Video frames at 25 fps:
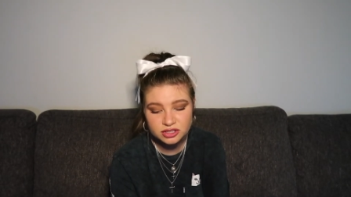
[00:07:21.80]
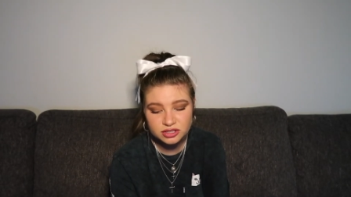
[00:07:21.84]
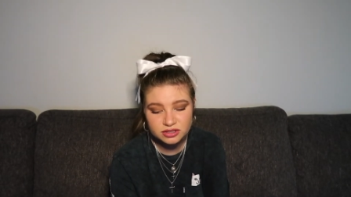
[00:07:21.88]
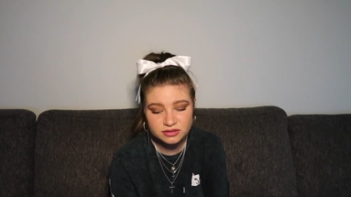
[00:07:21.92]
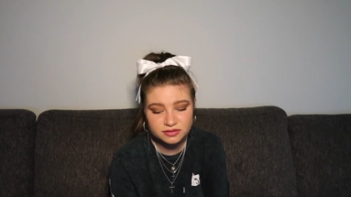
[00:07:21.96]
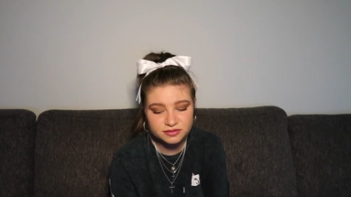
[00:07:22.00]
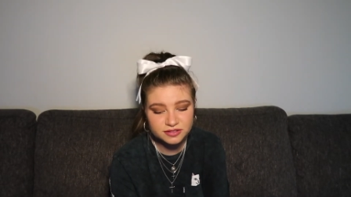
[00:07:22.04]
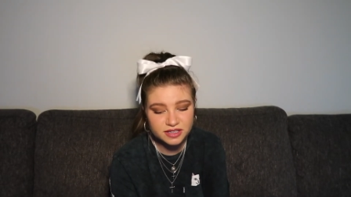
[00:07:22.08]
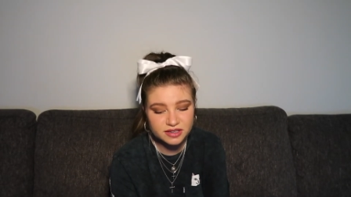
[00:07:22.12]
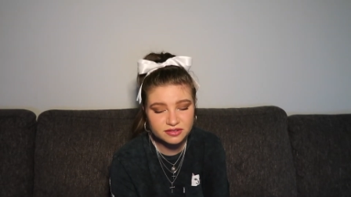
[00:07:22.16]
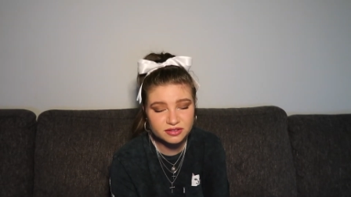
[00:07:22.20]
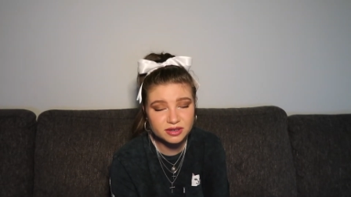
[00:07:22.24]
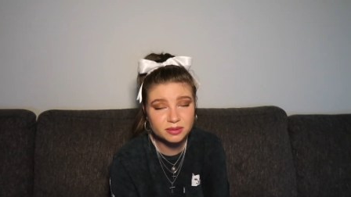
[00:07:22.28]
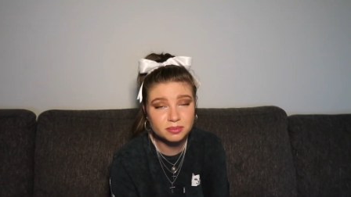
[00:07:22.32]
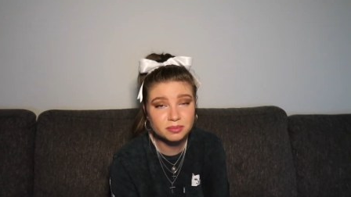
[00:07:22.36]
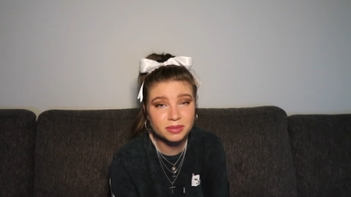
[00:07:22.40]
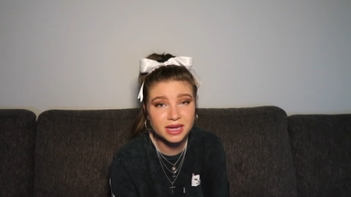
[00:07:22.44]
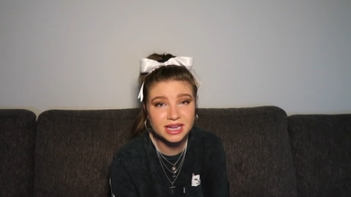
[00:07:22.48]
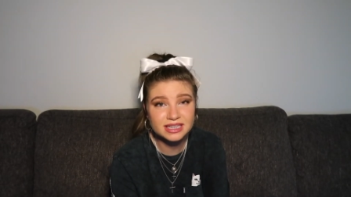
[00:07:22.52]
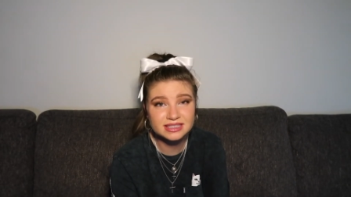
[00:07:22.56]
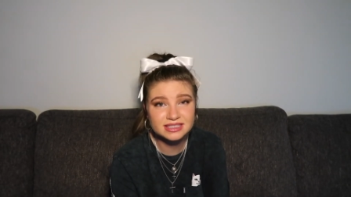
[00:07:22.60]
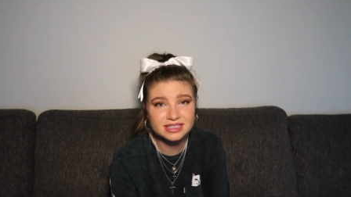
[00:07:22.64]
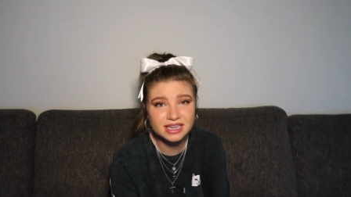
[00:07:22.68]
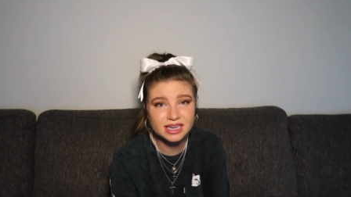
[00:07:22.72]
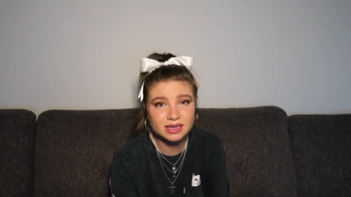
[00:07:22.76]
your favorite
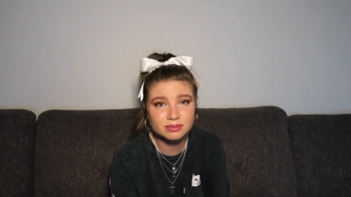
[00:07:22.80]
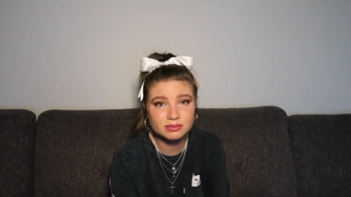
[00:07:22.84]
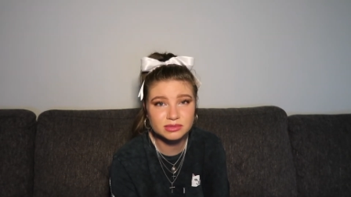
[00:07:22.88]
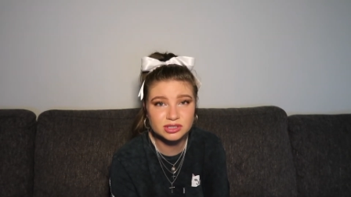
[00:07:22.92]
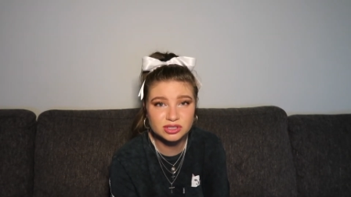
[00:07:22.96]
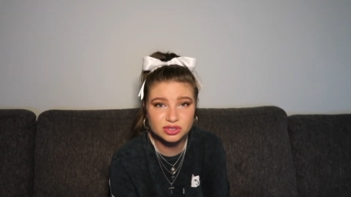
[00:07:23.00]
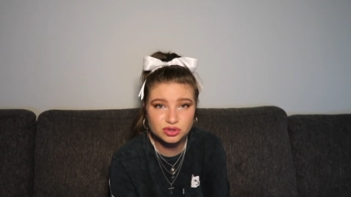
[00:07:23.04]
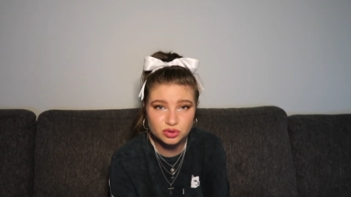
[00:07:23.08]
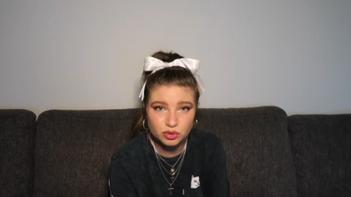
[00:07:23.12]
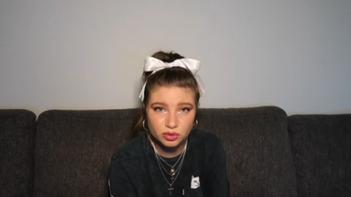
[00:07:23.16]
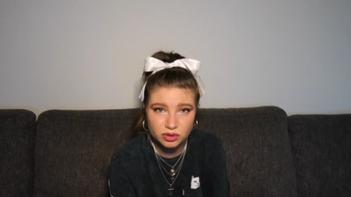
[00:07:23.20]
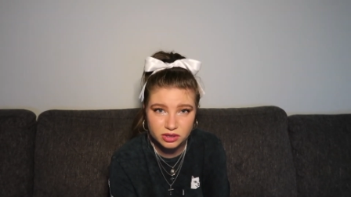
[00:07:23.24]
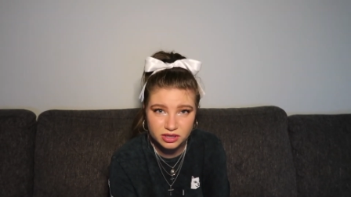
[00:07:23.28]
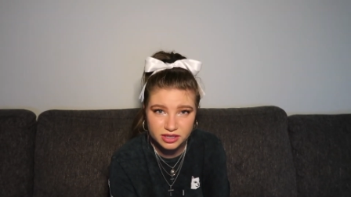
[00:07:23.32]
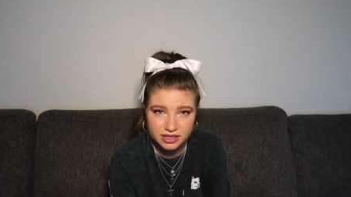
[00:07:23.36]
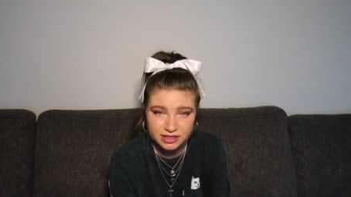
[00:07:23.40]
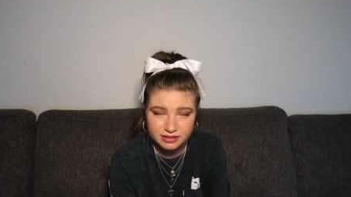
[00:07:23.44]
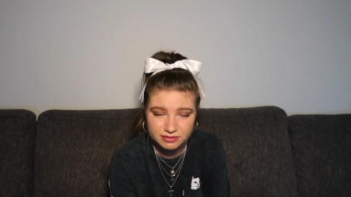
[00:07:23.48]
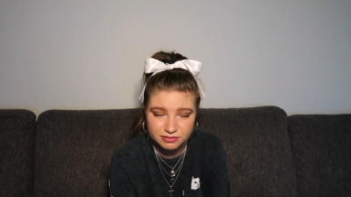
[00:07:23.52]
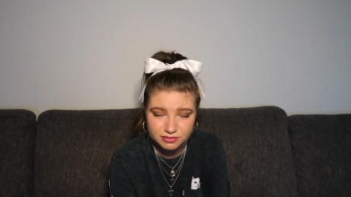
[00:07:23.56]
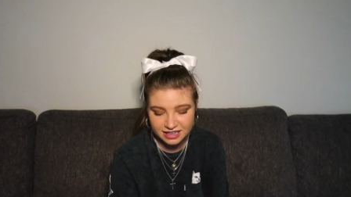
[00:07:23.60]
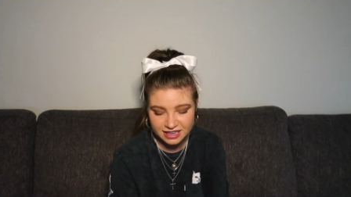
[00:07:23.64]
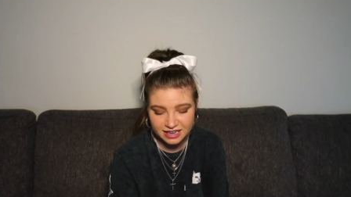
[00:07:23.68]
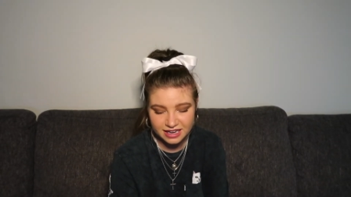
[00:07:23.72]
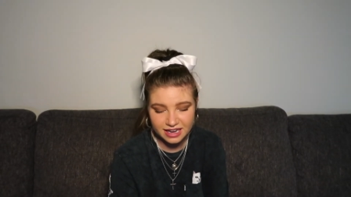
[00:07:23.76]
bedtime story?
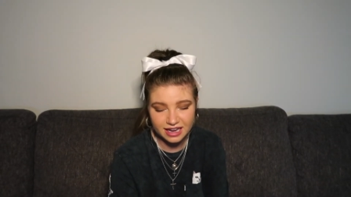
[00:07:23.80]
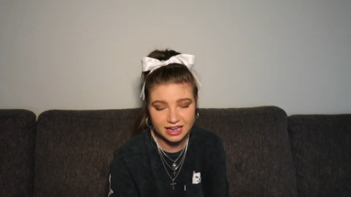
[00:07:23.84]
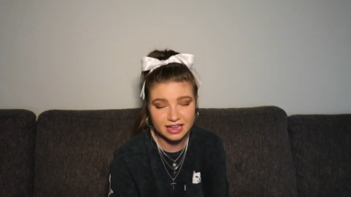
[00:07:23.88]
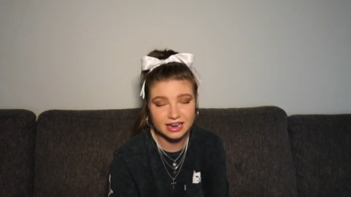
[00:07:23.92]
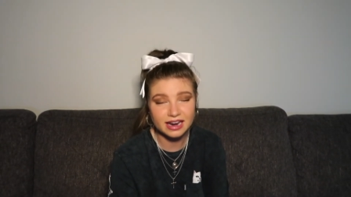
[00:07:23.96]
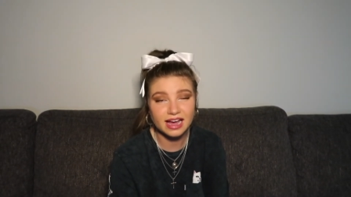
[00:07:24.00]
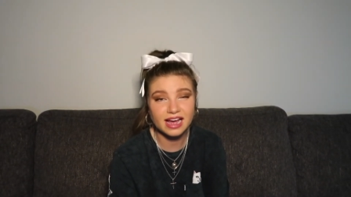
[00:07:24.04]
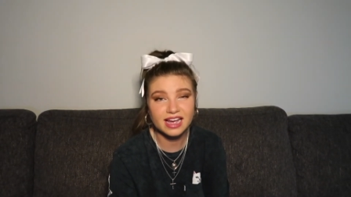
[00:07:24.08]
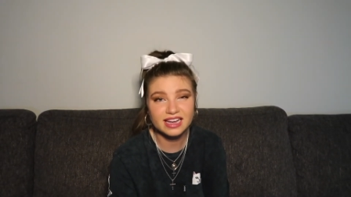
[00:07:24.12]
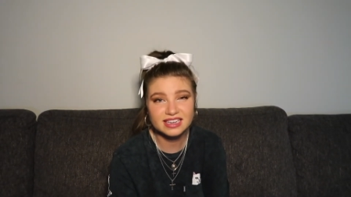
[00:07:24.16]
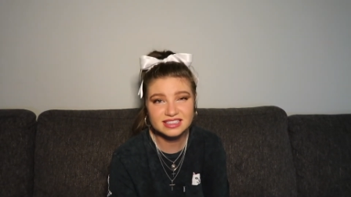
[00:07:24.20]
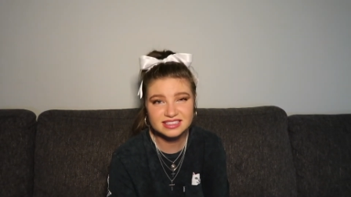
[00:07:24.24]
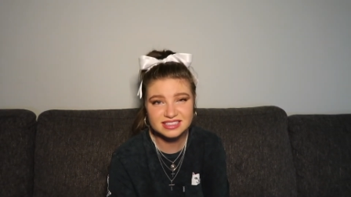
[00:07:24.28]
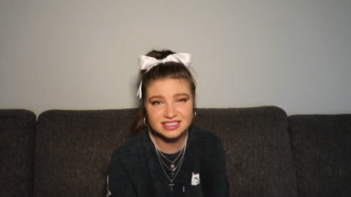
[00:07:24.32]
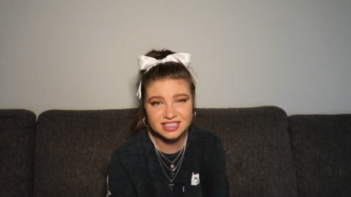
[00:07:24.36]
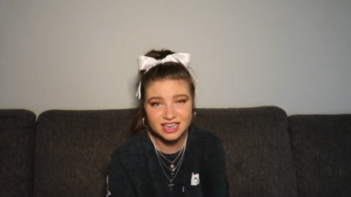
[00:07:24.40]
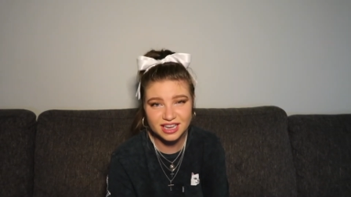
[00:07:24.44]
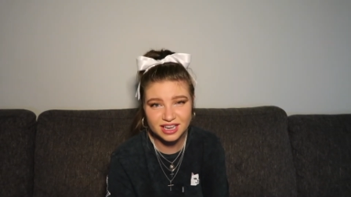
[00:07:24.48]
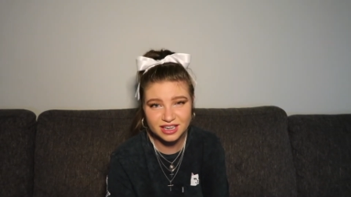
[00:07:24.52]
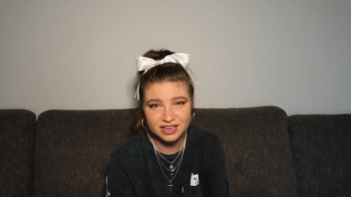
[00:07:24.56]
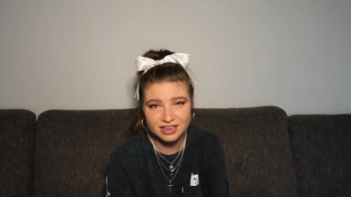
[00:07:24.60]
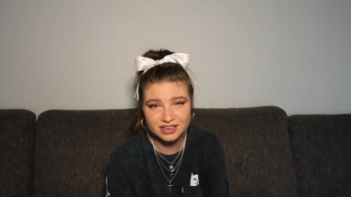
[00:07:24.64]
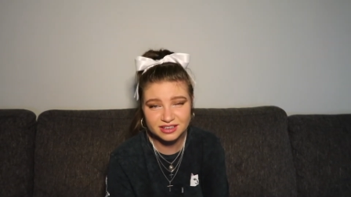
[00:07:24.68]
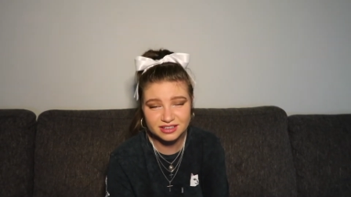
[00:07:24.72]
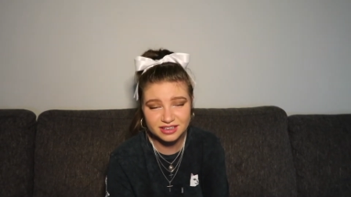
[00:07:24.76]
And I
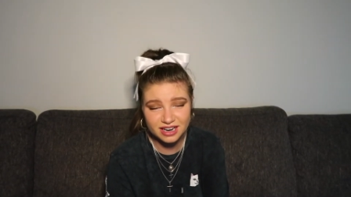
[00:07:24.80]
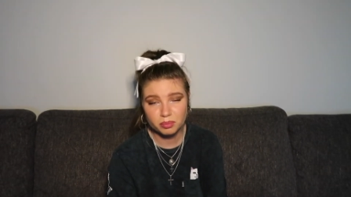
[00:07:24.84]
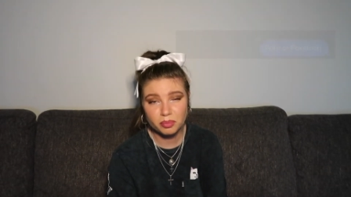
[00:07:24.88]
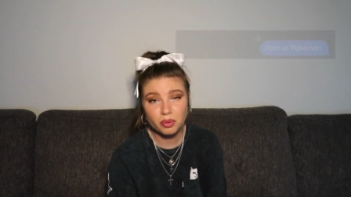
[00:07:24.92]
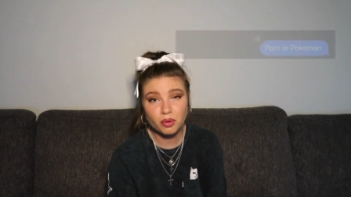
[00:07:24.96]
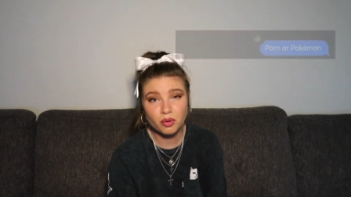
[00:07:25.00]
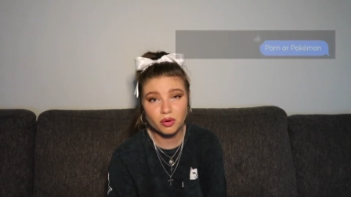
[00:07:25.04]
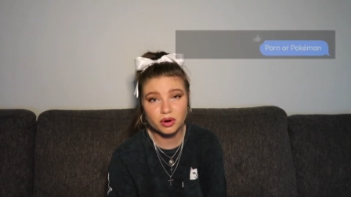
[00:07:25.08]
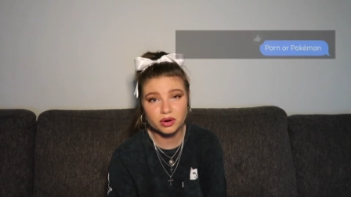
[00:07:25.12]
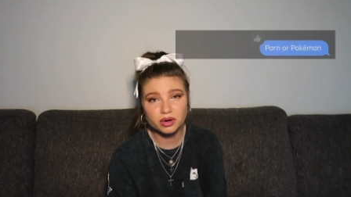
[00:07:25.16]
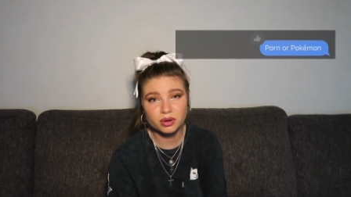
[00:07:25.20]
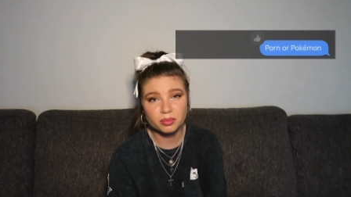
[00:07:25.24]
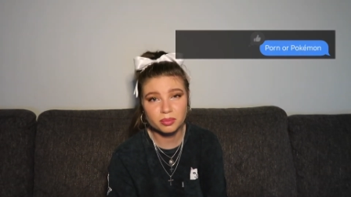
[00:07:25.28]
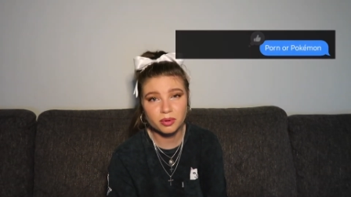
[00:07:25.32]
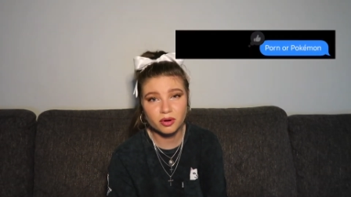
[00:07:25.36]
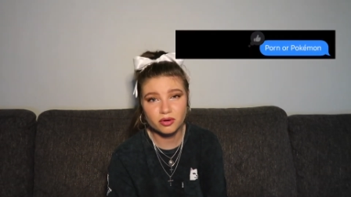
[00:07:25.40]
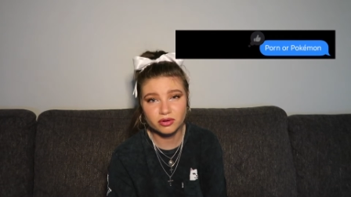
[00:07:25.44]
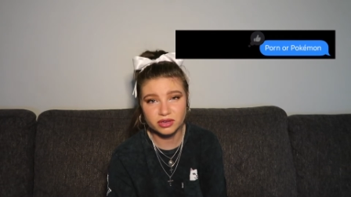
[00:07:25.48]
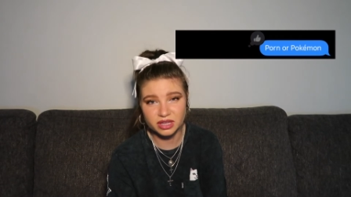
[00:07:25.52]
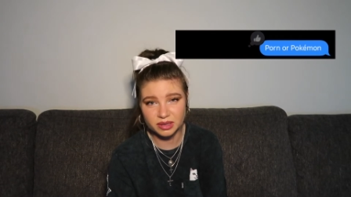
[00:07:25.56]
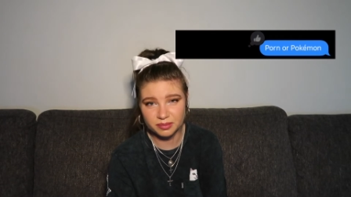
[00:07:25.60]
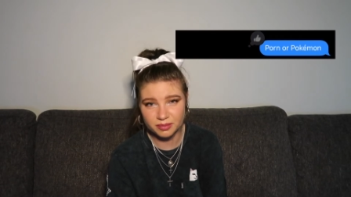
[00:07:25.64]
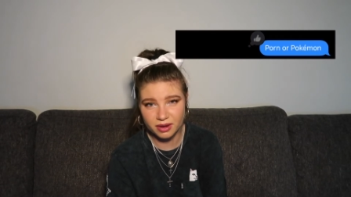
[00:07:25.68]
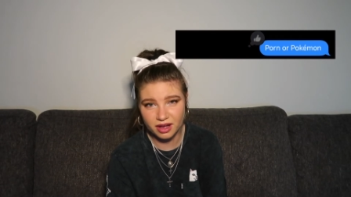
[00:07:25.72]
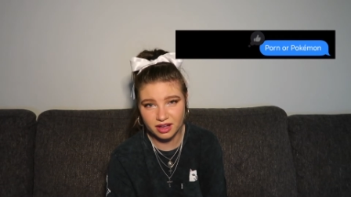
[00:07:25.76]
said, porn or
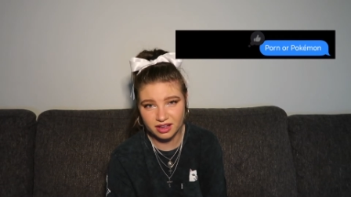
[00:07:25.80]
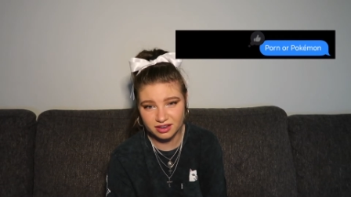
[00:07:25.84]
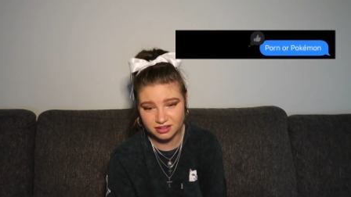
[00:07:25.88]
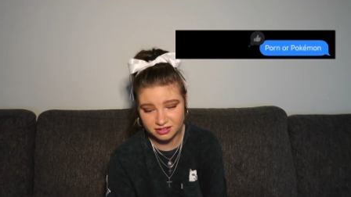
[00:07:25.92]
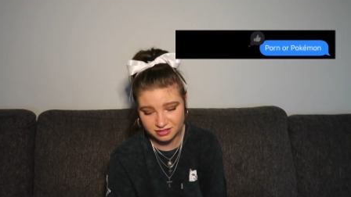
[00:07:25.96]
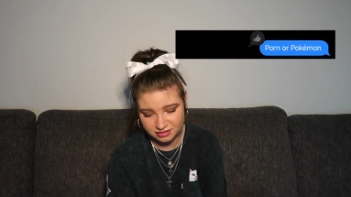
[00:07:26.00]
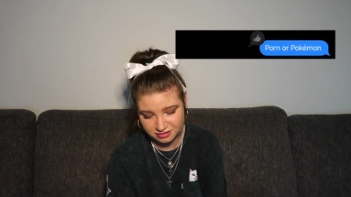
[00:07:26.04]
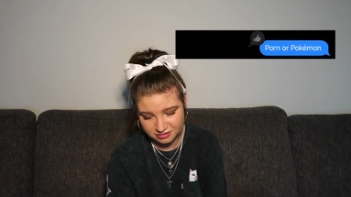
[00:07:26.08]
Pokemon.